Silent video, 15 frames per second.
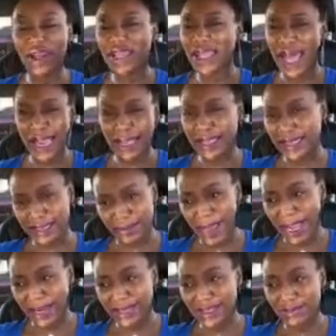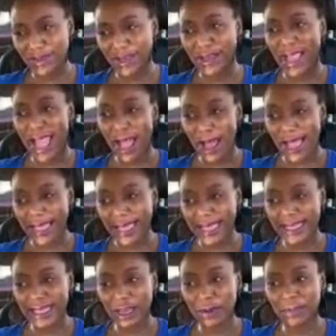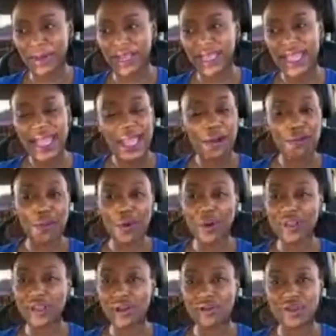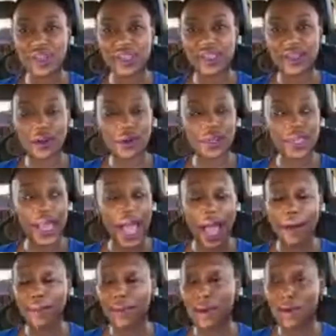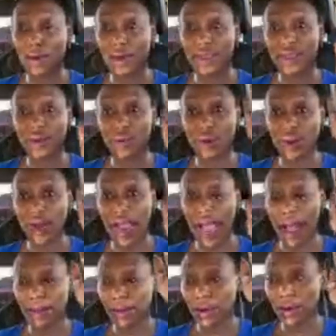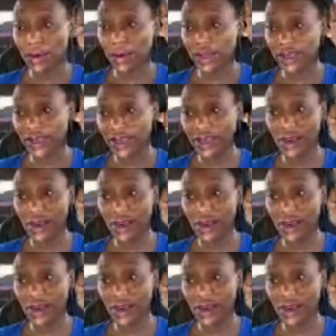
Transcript: a lot of things matter to me how I get there, but more so just knowing that I'm going to where I'm going.